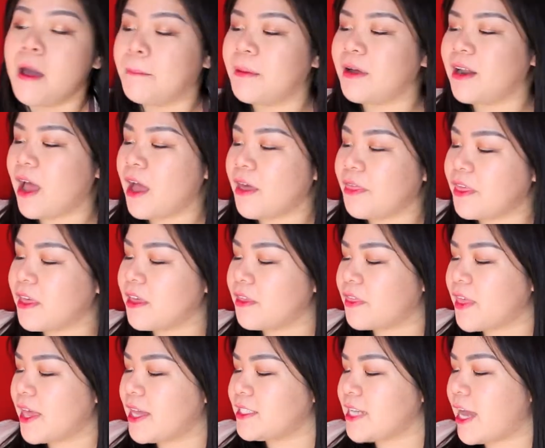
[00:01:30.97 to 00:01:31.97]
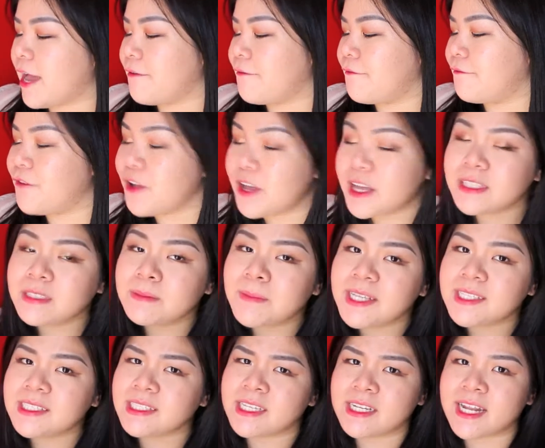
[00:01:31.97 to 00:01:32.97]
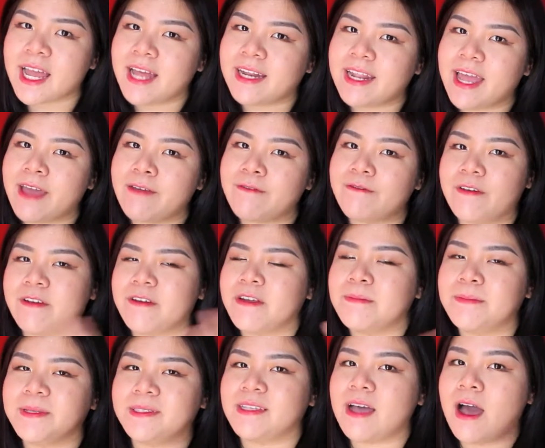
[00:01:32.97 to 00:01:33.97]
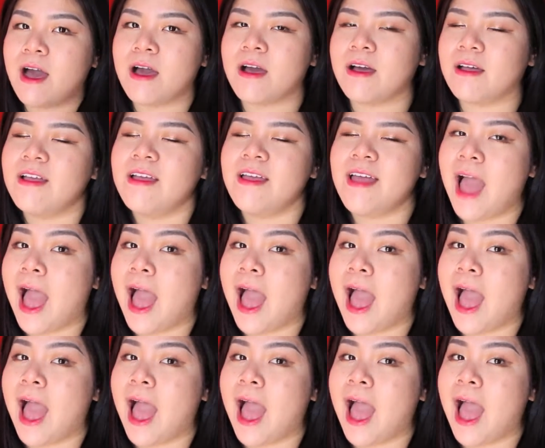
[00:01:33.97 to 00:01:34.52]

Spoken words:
but I think that at first my skin had a very bizarre